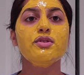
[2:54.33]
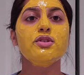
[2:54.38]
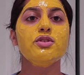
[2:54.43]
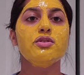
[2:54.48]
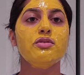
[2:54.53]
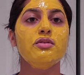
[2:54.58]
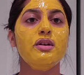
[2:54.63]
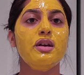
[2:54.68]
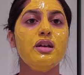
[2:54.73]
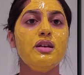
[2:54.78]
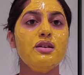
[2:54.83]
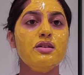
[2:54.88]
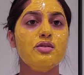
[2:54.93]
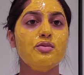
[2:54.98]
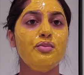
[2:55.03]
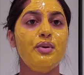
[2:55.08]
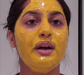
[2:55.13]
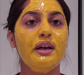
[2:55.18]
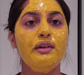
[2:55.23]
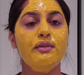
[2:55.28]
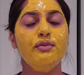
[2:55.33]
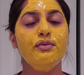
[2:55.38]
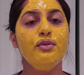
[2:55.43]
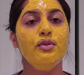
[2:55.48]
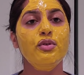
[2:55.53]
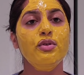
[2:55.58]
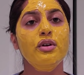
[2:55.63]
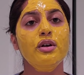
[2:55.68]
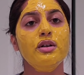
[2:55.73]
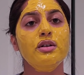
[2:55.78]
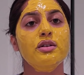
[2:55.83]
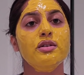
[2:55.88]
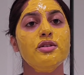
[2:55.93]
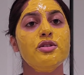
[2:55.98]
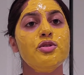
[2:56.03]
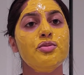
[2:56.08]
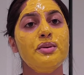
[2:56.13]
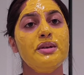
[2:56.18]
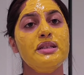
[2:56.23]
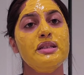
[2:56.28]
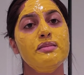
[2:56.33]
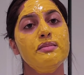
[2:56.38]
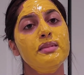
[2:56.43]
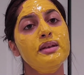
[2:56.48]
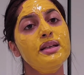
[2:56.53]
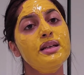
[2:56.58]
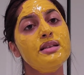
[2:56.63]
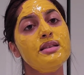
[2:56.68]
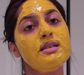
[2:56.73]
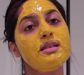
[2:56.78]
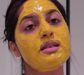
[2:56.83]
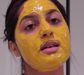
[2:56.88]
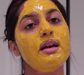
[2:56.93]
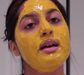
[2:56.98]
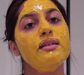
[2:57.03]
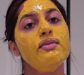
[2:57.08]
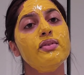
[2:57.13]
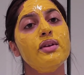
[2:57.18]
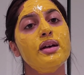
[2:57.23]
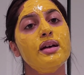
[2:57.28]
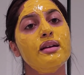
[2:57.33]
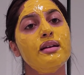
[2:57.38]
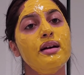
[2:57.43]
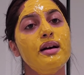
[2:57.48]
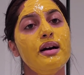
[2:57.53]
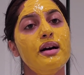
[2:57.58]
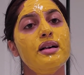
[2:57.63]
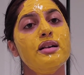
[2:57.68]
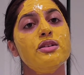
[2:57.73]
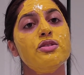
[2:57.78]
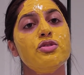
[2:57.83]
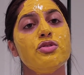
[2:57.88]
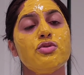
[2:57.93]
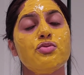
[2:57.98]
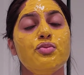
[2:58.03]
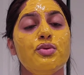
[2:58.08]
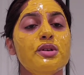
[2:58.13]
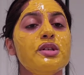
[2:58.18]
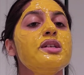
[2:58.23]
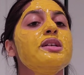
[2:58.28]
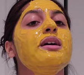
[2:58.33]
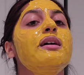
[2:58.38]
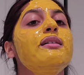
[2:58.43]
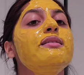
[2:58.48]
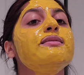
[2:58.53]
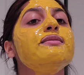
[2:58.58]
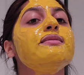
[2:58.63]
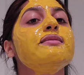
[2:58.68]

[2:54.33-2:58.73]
do is wait for a good 20 minutes and then I'll just wash it off.